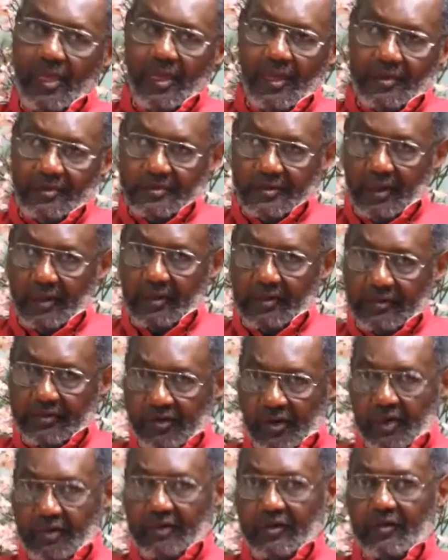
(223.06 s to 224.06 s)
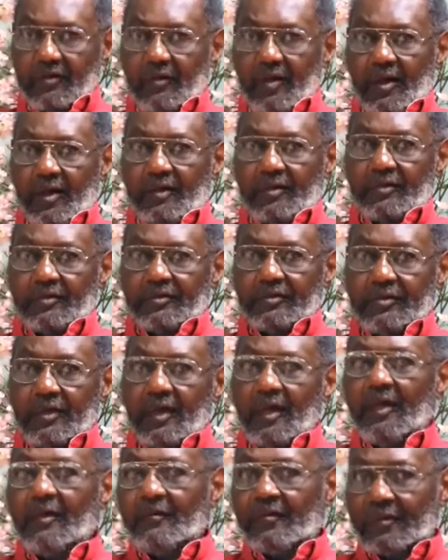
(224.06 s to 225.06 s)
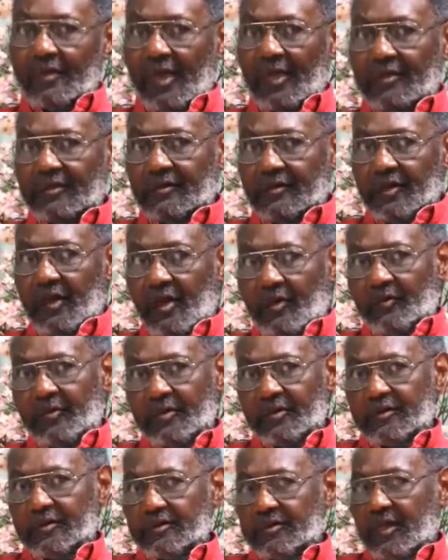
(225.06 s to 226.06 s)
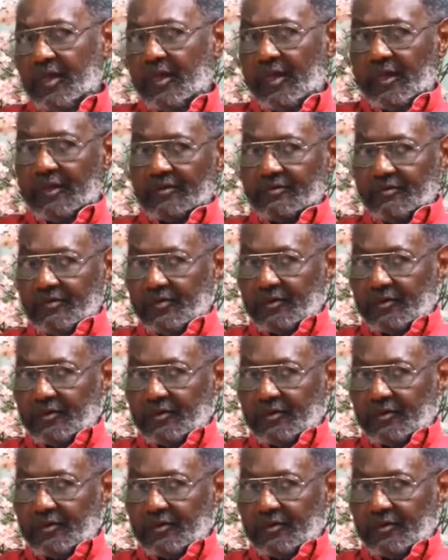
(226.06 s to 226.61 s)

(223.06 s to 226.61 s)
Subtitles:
as a training ground for that, so they already could dance.